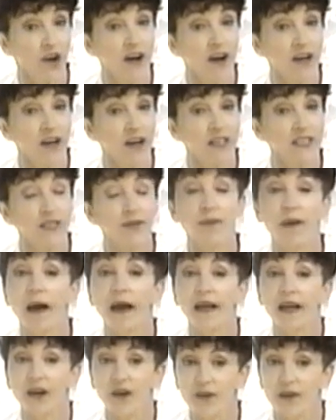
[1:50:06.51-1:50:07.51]
caused
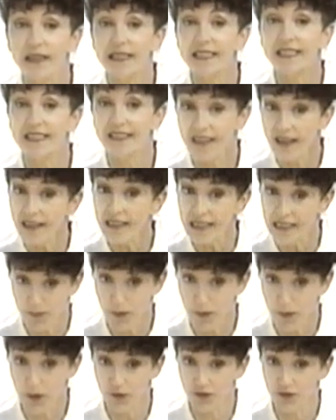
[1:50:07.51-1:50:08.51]
by increased sun
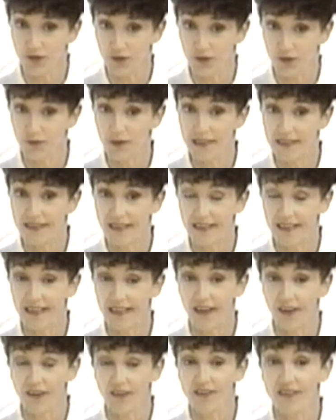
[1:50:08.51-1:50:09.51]
exposure in recent
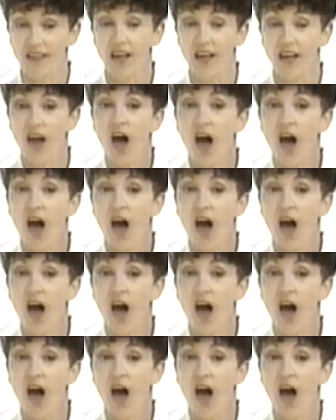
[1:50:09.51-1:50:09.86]
years.